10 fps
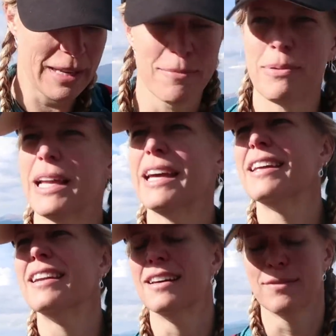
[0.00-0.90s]
me of
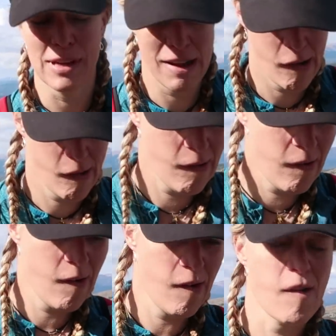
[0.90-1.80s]
playing um,
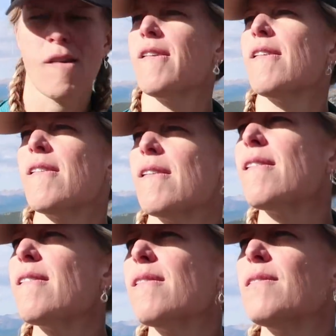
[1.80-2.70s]

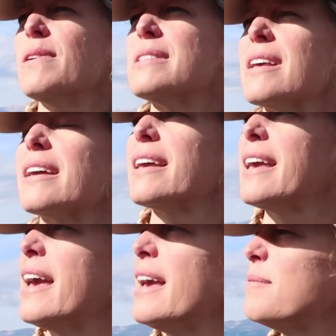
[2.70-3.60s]
oh, what's that
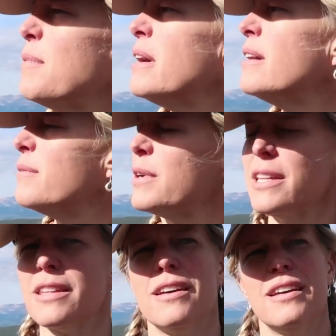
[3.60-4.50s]
game where you
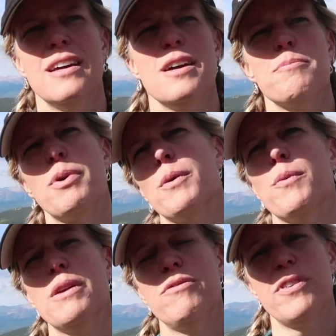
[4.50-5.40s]
have to put
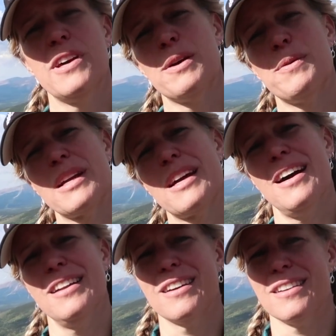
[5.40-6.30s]
one foot on one
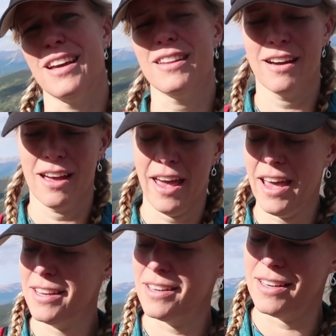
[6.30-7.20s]
color, another a
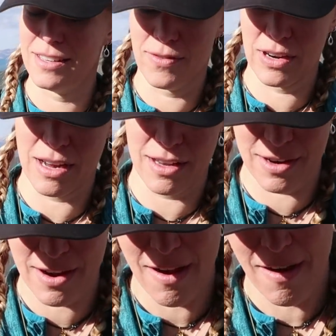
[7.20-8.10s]
hand on a different
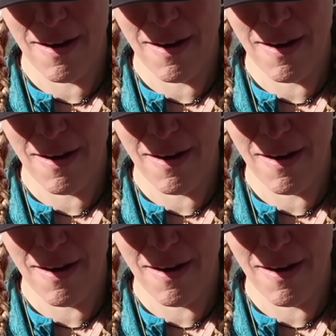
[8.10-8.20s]
color?